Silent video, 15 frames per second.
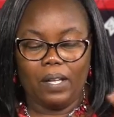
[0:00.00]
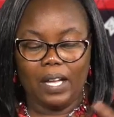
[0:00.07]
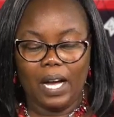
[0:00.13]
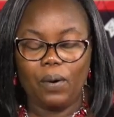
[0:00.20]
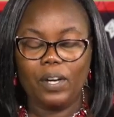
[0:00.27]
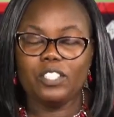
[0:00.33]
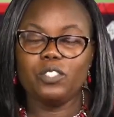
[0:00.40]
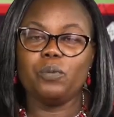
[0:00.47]

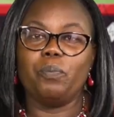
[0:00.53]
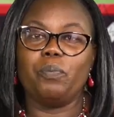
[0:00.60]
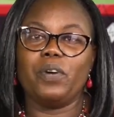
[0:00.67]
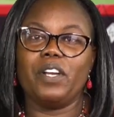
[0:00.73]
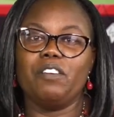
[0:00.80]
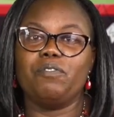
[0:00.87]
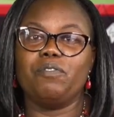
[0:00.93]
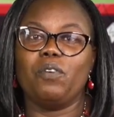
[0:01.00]
I want to
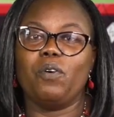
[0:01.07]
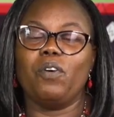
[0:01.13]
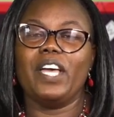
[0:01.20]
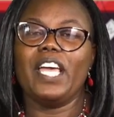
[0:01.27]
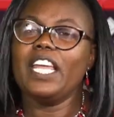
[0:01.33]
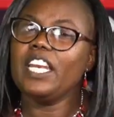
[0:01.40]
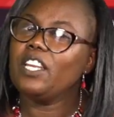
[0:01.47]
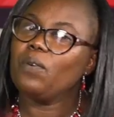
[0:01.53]
pray for
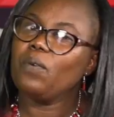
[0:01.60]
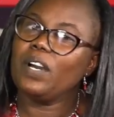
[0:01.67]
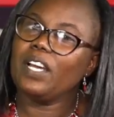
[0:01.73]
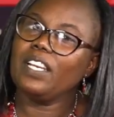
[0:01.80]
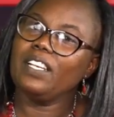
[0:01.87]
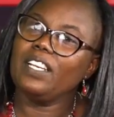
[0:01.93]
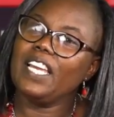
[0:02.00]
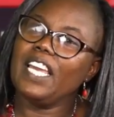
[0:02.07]

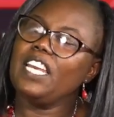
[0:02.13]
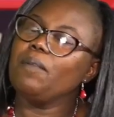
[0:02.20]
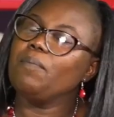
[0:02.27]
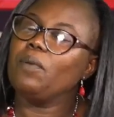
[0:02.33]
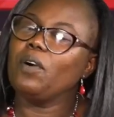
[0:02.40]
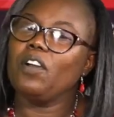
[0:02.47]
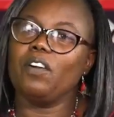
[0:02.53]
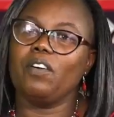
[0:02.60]
anyone, any
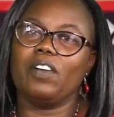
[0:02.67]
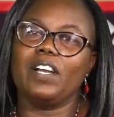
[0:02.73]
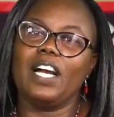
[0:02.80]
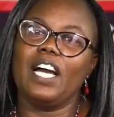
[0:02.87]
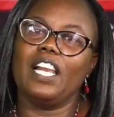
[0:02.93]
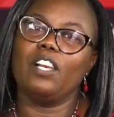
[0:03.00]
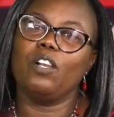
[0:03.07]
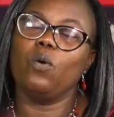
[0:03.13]
boy or
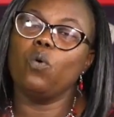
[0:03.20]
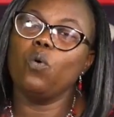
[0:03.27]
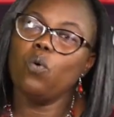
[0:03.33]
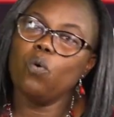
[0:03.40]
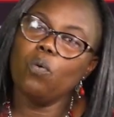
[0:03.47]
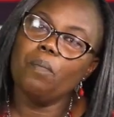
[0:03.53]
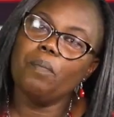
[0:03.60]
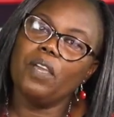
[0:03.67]
girl
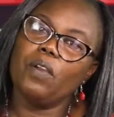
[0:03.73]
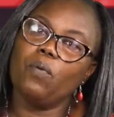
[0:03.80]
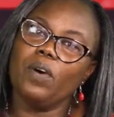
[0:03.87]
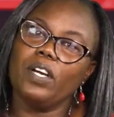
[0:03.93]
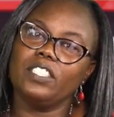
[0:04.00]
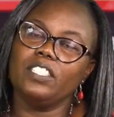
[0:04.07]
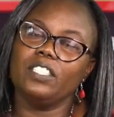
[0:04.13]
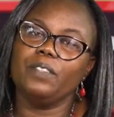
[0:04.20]
who may
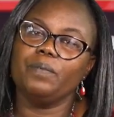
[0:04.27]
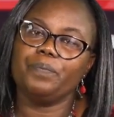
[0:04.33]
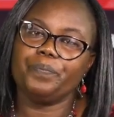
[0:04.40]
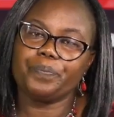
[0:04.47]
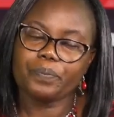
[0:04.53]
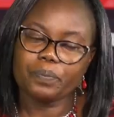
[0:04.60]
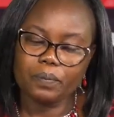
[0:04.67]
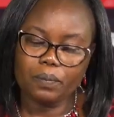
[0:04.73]
want
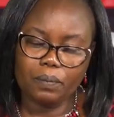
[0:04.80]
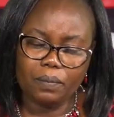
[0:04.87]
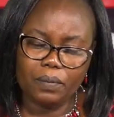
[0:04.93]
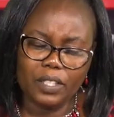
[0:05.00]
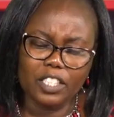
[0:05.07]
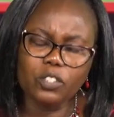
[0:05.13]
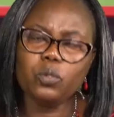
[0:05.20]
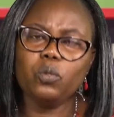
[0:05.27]

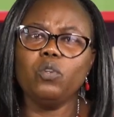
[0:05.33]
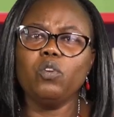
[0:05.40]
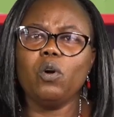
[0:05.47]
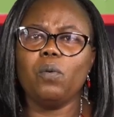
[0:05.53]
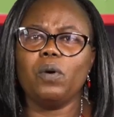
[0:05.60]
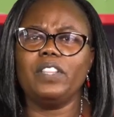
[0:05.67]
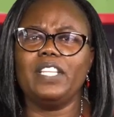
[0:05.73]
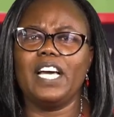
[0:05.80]
to
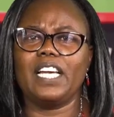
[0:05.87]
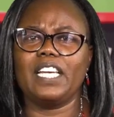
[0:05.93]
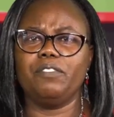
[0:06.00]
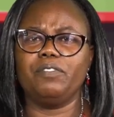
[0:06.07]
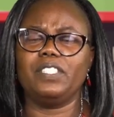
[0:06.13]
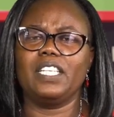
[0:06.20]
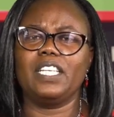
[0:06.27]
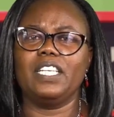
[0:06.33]
know what their
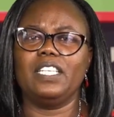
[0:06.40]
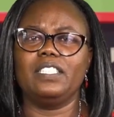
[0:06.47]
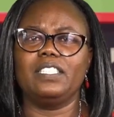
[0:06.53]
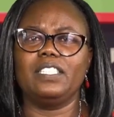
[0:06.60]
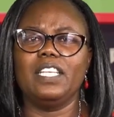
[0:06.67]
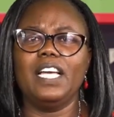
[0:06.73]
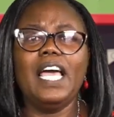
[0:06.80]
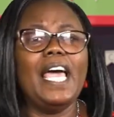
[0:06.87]
gifting
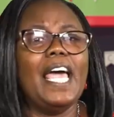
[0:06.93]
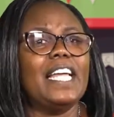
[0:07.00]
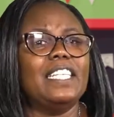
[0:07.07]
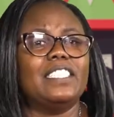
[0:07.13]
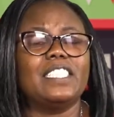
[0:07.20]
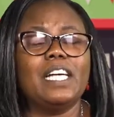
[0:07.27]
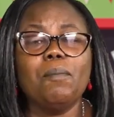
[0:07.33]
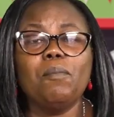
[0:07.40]
is.
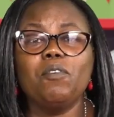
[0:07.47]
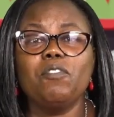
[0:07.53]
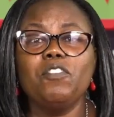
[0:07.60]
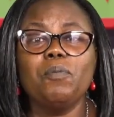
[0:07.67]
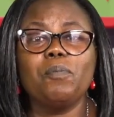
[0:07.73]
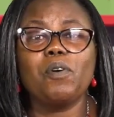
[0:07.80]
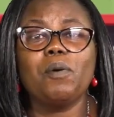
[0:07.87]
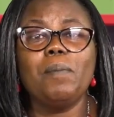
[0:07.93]
And some of
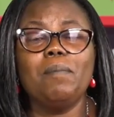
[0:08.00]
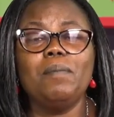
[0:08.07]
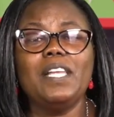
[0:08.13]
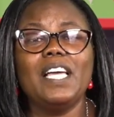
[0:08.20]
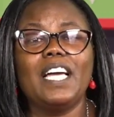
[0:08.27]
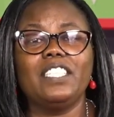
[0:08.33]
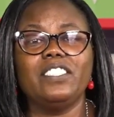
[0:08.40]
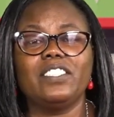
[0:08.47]
you
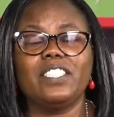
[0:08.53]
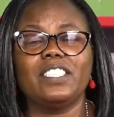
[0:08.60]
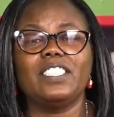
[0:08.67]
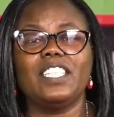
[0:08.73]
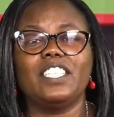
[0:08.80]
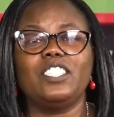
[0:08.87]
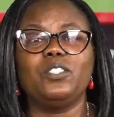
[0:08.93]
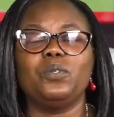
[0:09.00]
probably are
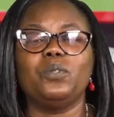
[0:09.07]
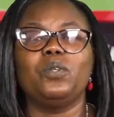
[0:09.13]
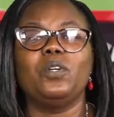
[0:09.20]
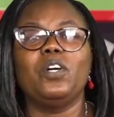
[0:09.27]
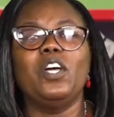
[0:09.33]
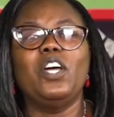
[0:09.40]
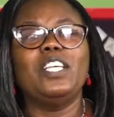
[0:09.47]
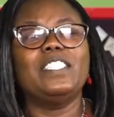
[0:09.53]
interested to
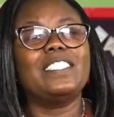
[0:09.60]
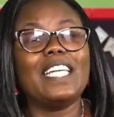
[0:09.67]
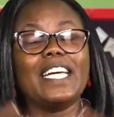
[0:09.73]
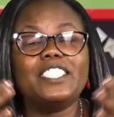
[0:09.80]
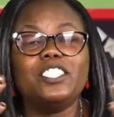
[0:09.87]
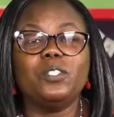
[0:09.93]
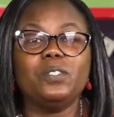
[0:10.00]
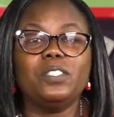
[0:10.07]

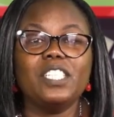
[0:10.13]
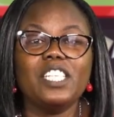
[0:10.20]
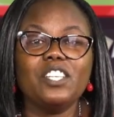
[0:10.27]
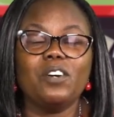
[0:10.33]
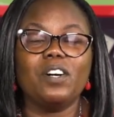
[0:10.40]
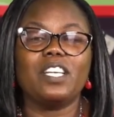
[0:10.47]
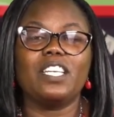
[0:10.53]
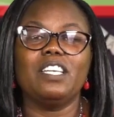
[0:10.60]
start using
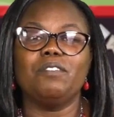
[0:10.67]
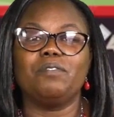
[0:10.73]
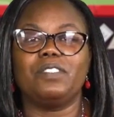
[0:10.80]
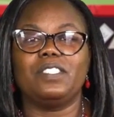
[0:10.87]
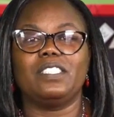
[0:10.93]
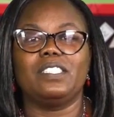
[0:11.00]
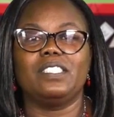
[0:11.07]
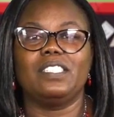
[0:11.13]
your
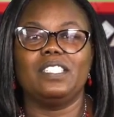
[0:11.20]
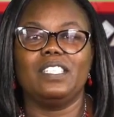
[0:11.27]
gifts,